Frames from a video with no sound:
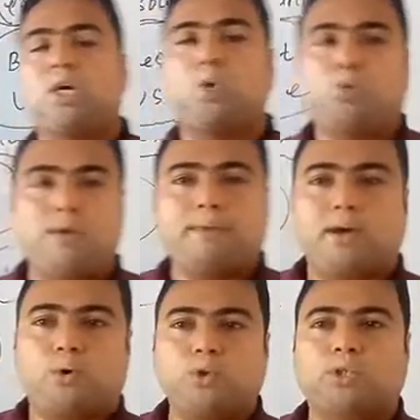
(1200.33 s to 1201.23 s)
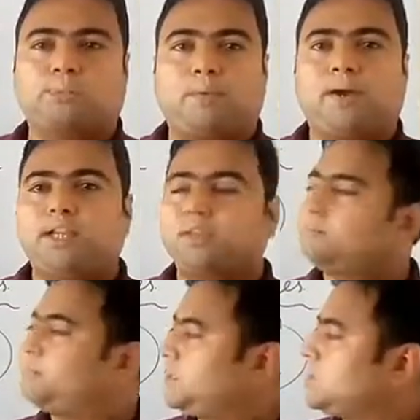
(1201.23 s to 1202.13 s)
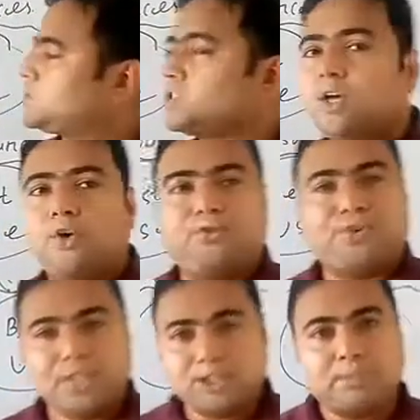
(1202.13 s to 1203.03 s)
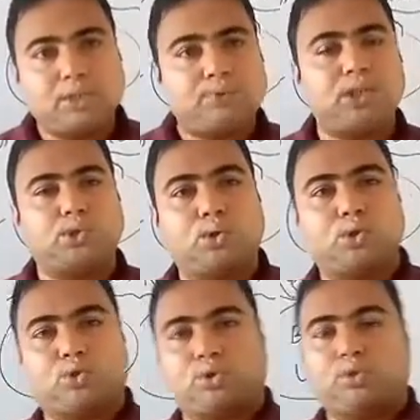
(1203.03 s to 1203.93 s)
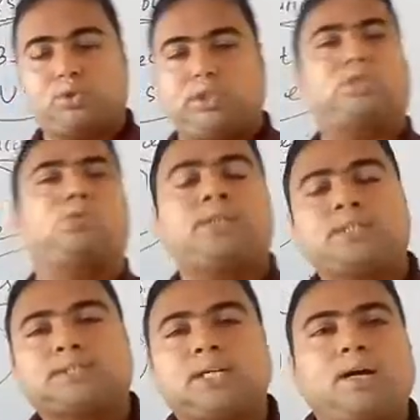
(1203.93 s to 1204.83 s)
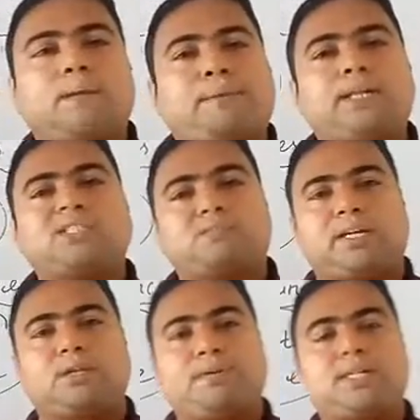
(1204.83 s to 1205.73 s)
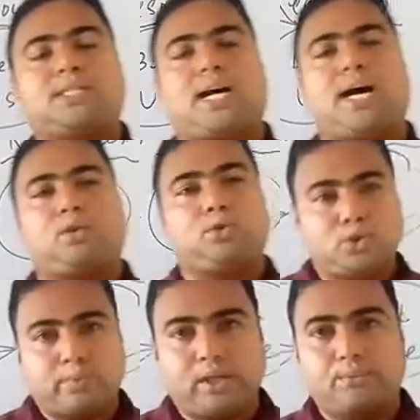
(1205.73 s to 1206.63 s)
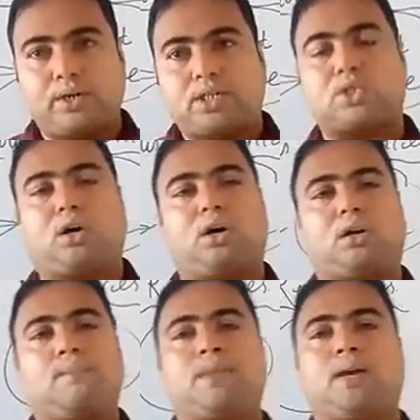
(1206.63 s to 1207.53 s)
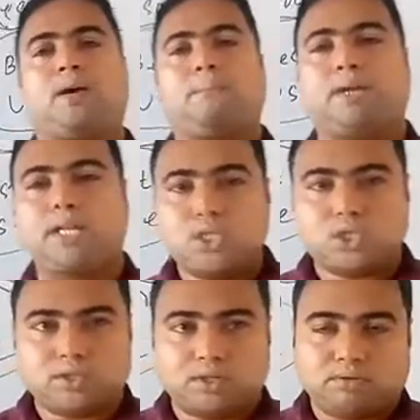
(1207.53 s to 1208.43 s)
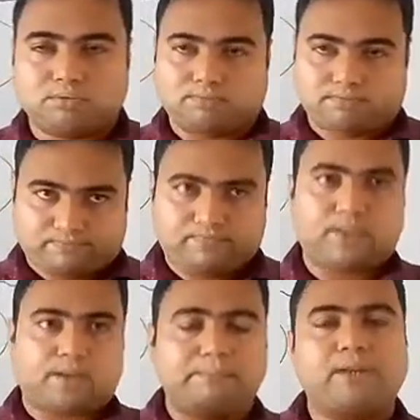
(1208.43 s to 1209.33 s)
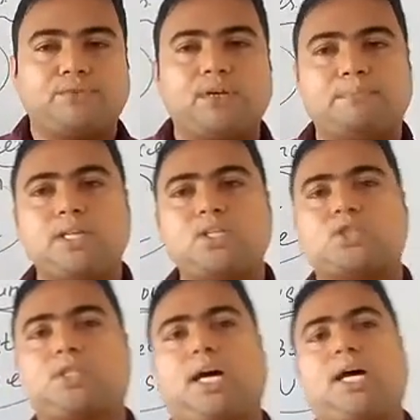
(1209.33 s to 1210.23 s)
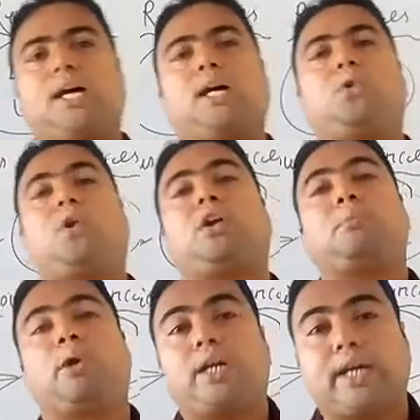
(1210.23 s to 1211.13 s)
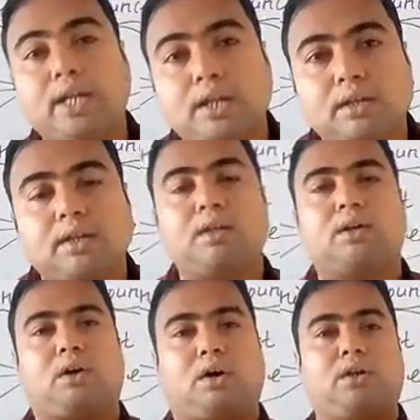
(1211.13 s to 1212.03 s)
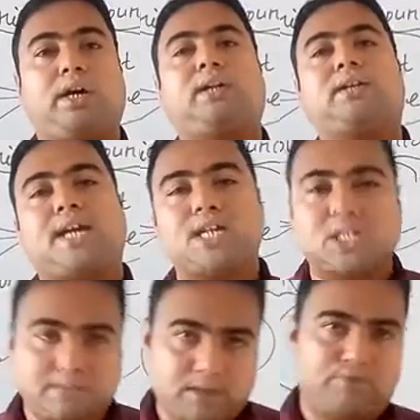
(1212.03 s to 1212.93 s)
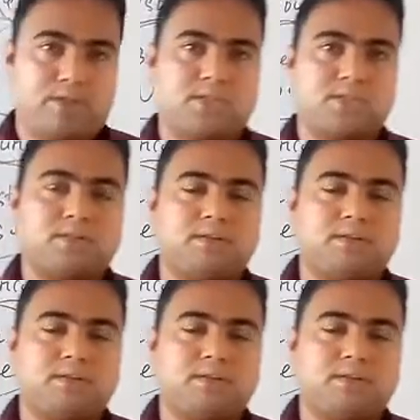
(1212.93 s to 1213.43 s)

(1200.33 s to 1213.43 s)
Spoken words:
we may also provide them various fringe benefits also. You students, fringe benefits are those benefits, or fringe benefit means the non-monetary or non-cash benefits.